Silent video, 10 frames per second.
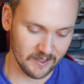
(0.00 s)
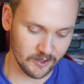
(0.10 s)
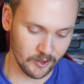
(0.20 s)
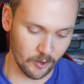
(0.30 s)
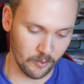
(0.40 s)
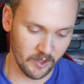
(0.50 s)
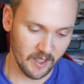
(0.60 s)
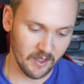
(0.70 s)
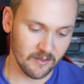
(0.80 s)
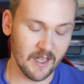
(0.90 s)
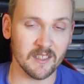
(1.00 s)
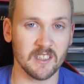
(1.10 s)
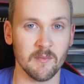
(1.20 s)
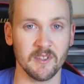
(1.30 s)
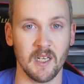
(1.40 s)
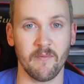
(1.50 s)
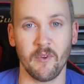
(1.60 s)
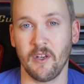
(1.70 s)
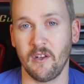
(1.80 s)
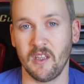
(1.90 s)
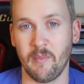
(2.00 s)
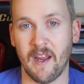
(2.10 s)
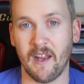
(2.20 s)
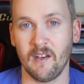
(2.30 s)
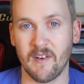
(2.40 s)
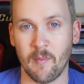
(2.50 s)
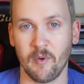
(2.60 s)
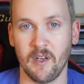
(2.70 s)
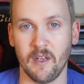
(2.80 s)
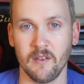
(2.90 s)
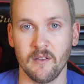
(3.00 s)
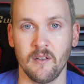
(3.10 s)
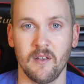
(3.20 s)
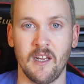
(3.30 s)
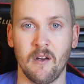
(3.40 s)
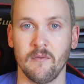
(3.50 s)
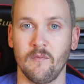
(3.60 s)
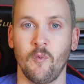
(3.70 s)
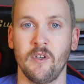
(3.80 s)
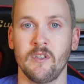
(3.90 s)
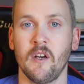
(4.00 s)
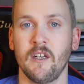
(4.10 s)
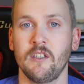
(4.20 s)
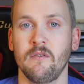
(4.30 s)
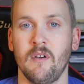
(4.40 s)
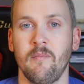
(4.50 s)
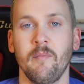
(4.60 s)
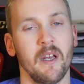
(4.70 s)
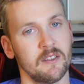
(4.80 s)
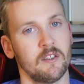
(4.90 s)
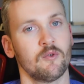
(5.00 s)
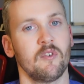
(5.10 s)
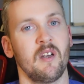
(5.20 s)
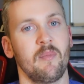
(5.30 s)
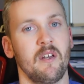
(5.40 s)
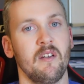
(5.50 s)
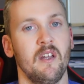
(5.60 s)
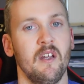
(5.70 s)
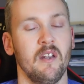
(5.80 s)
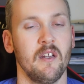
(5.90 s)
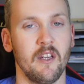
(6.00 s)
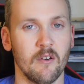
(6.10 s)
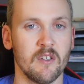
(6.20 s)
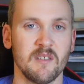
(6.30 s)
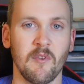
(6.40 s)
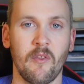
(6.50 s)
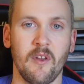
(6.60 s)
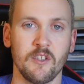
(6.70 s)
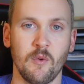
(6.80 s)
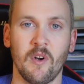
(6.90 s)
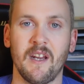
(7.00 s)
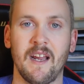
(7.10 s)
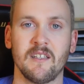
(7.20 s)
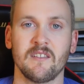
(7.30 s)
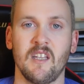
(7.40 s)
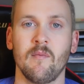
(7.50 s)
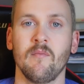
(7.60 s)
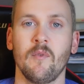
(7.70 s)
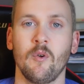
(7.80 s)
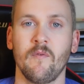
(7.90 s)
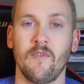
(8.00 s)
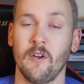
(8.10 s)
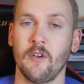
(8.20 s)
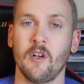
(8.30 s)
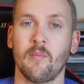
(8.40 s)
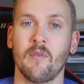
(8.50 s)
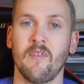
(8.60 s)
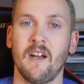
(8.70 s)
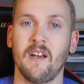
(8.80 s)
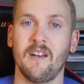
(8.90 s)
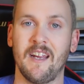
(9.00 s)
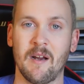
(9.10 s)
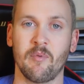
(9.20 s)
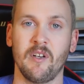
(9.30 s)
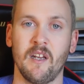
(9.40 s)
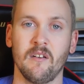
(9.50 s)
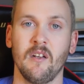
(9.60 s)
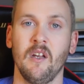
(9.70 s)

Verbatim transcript: So that sums it up for the good and the bad of Aprehend. Now, when talking to a pest control company, here are some of the things you want to ask them if they're going to provide Aprehend.